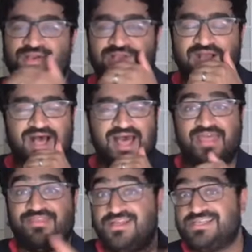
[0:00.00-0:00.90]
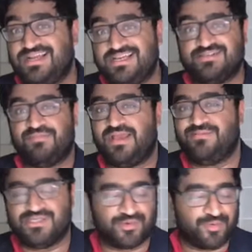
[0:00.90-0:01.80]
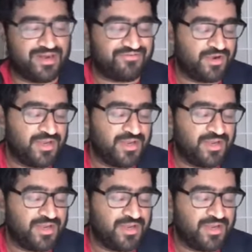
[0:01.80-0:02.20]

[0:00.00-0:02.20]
uh, ethnicities of babies or whatever.